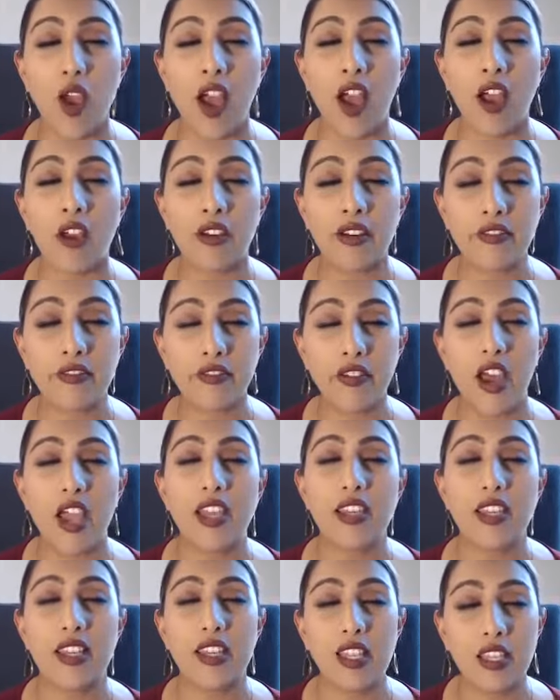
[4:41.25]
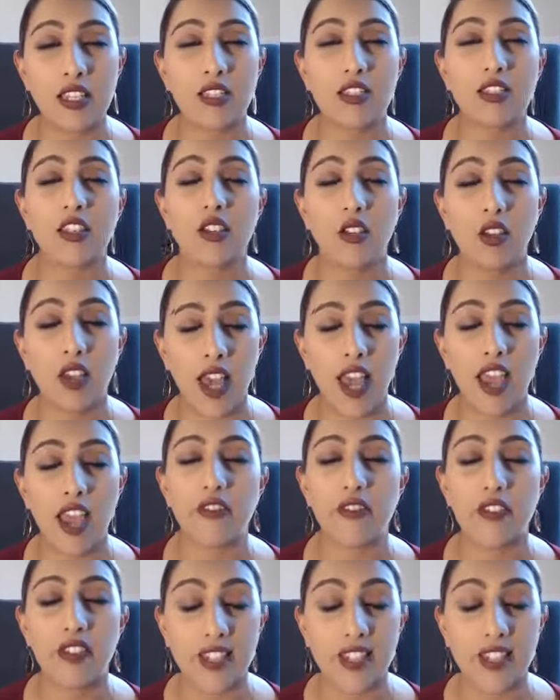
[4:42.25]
are inviting into your life